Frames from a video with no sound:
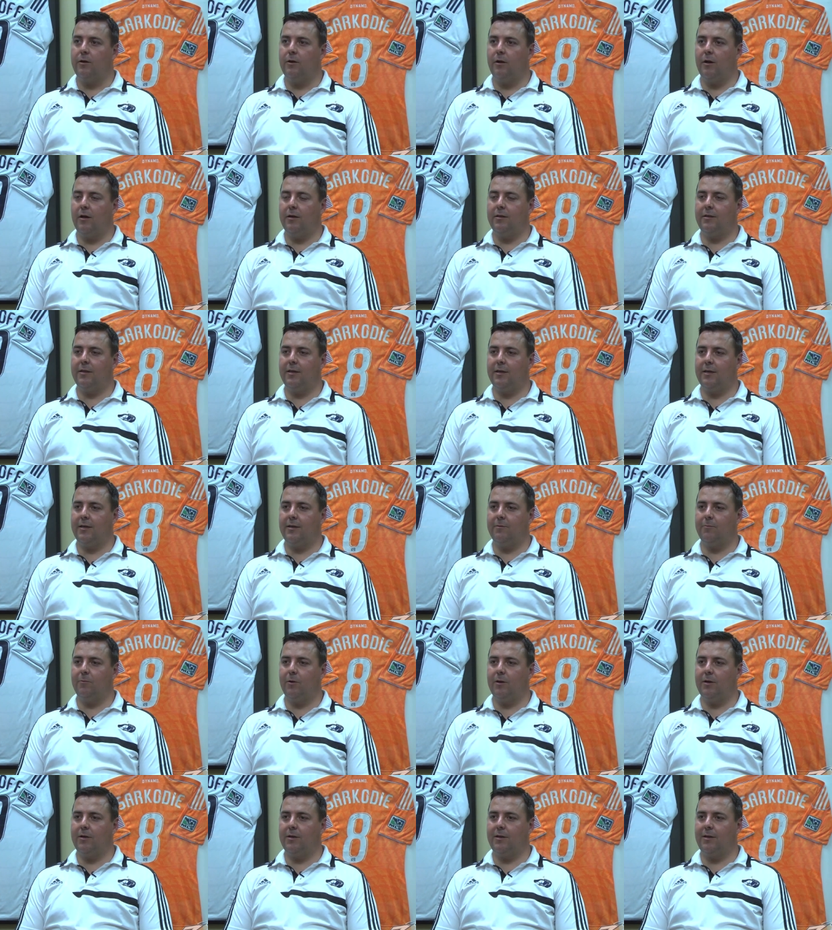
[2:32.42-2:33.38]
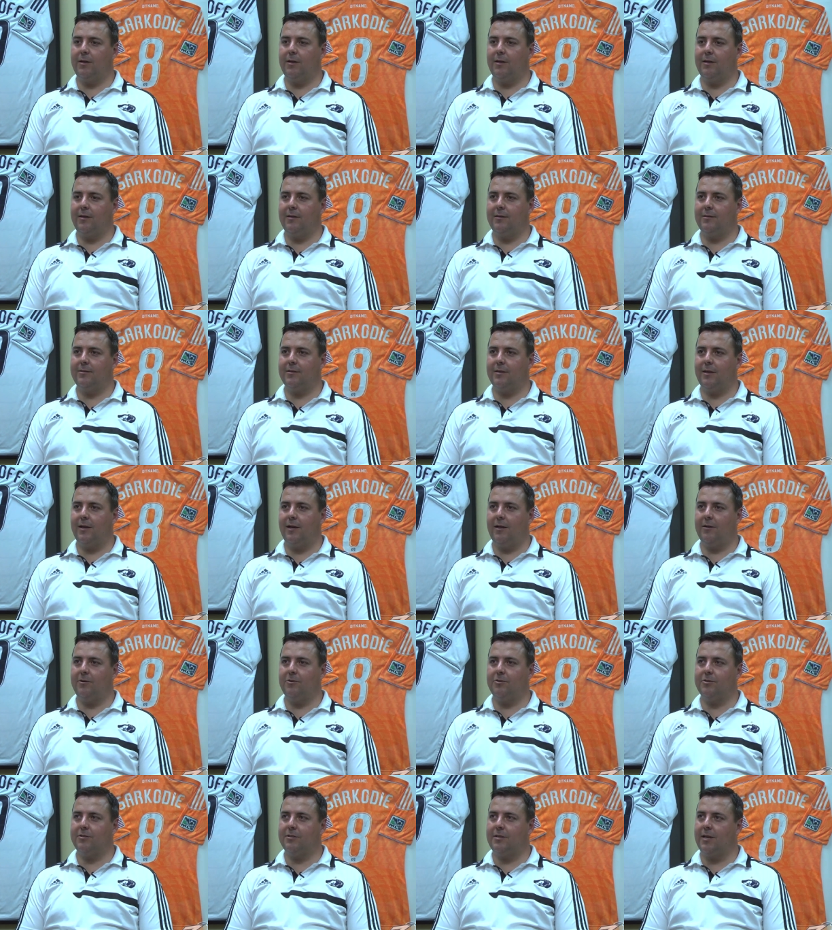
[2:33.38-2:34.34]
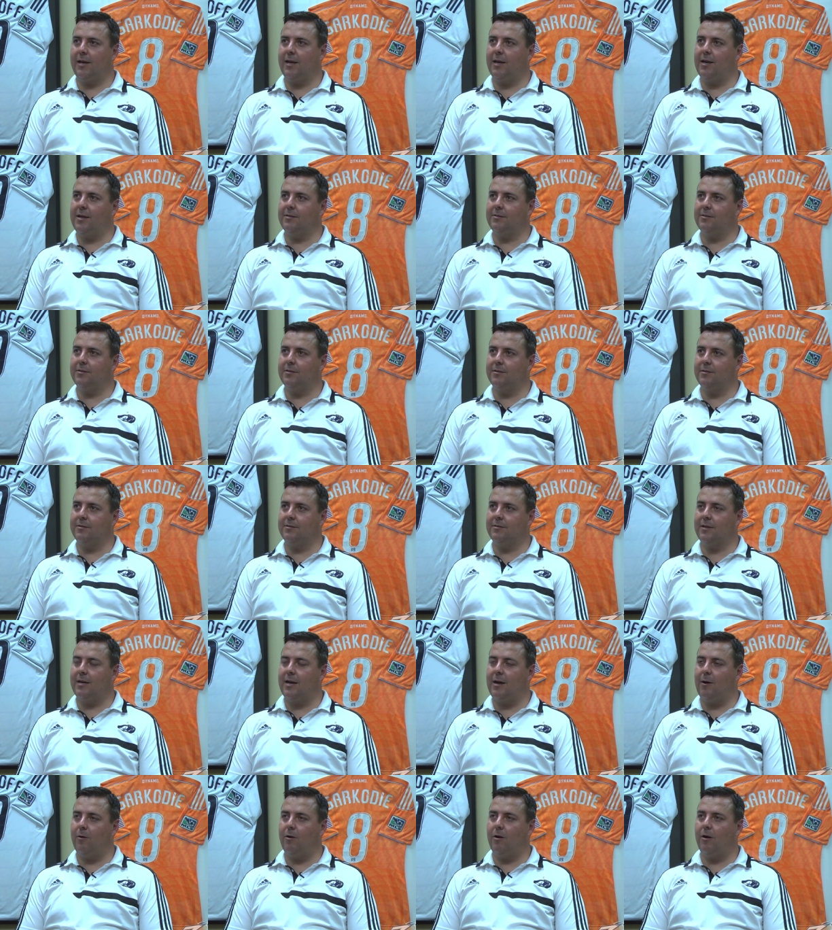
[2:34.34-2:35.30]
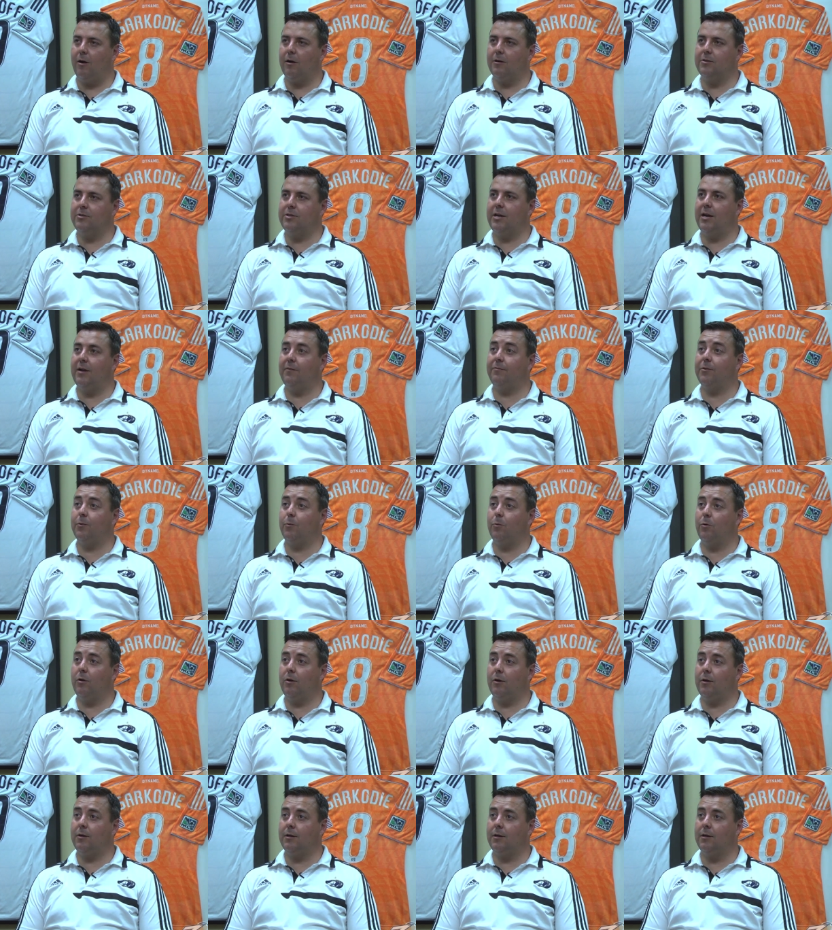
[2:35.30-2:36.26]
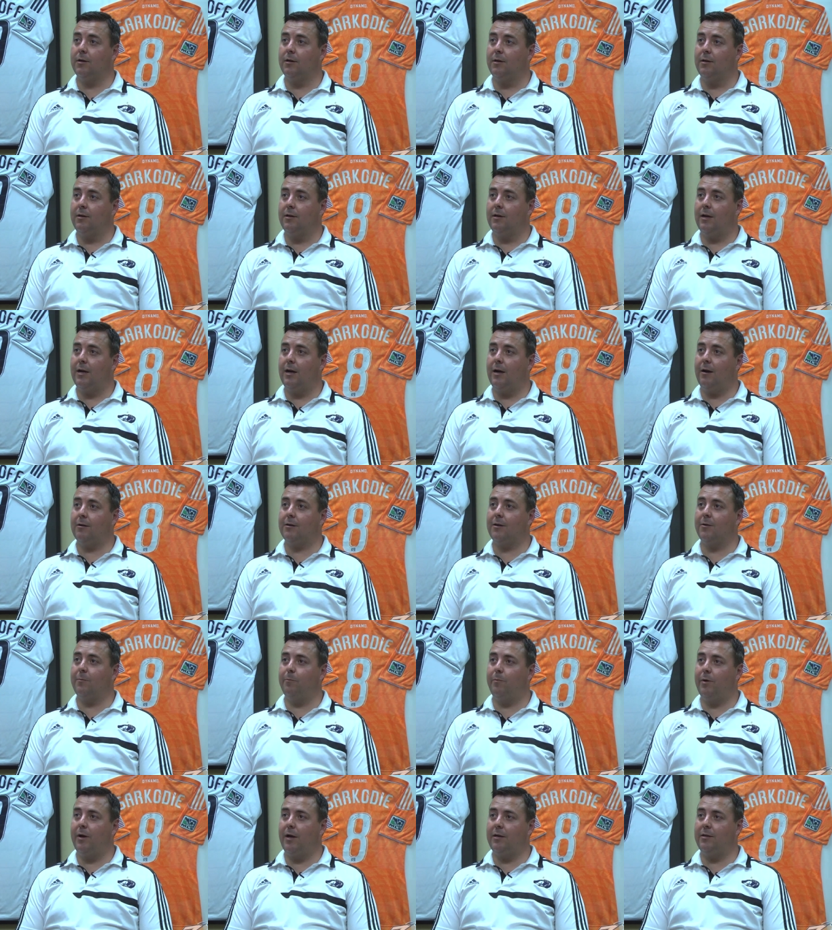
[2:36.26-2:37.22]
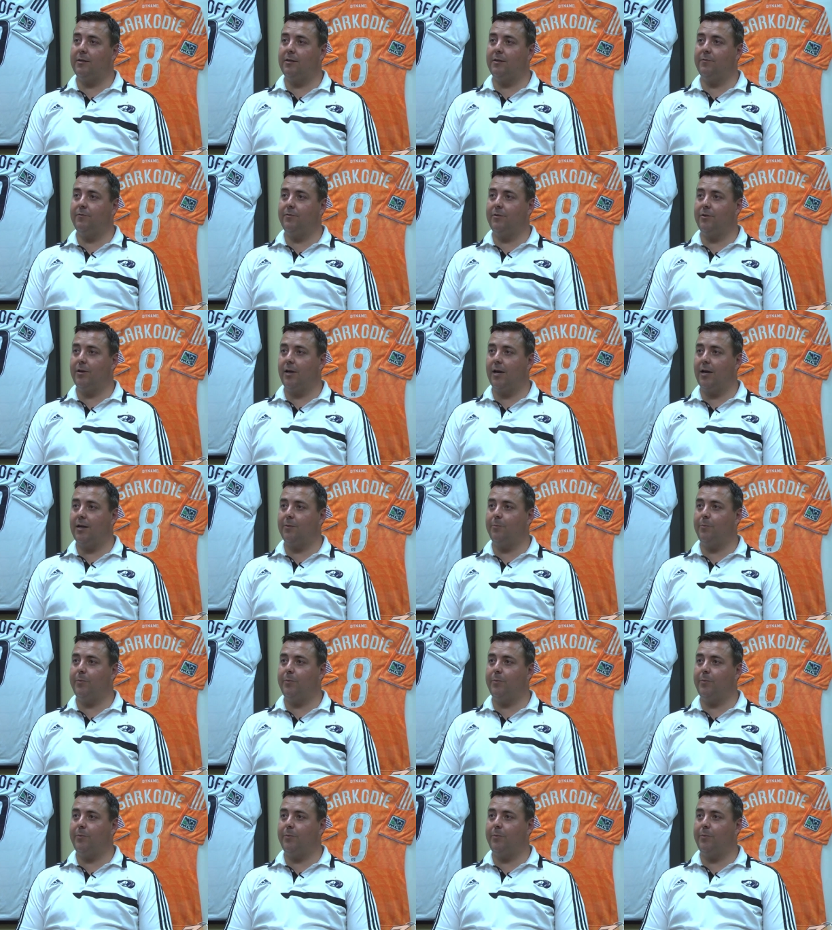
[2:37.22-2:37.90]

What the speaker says: You know, I think what he understands is how hard you have to work, how competitive you got to